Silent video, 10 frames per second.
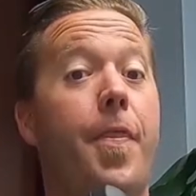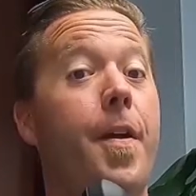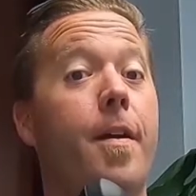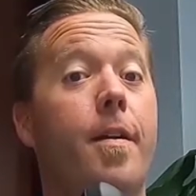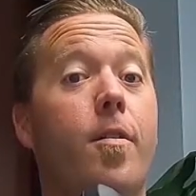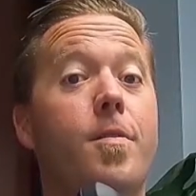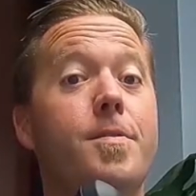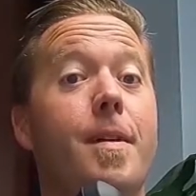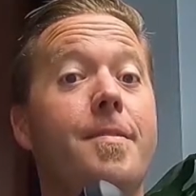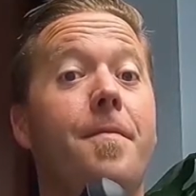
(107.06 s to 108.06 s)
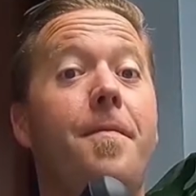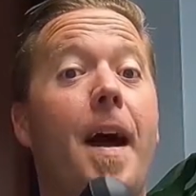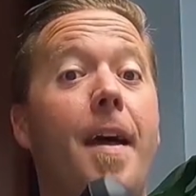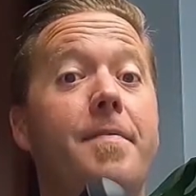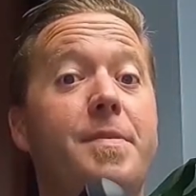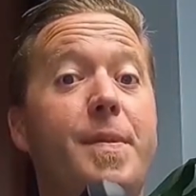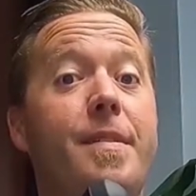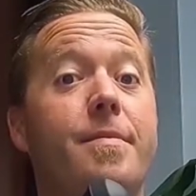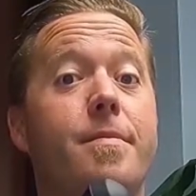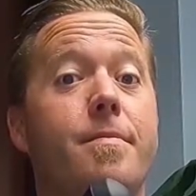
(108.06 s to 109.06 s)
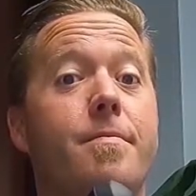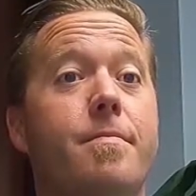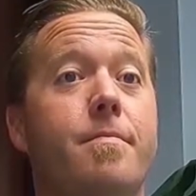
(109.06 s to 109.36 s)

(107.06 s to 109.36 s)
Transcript: Theragun also has 5 speeds.